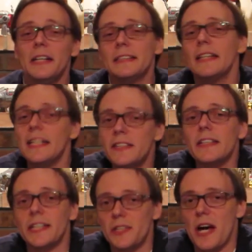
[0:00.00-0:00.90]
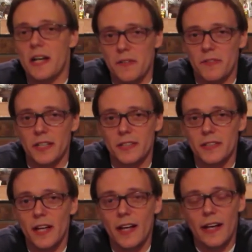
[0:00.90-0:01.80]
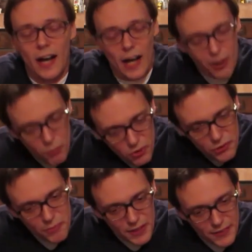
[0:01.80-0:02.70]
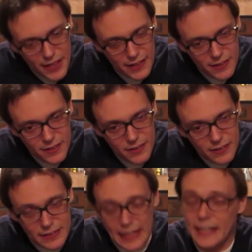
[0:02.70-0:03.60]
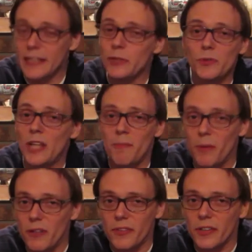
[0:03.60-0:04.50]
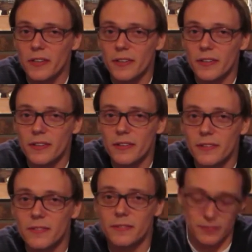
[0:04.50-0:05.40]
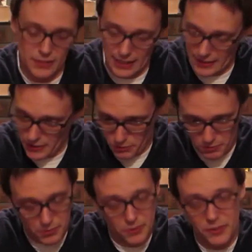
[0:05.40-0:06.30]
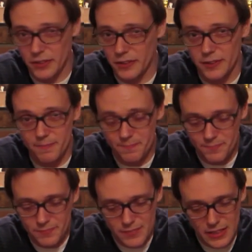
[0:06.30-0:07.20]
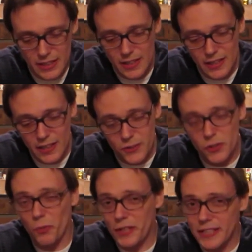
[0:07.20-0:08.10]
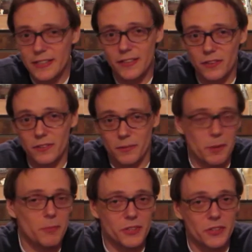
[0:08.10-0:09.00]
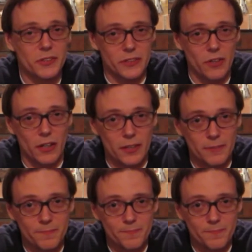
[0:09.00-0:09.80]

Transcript: Now that's the electronic devices. I will admit that the 80s was not perfect. 90s wasn't perfect either. So we did still, the people still did talk.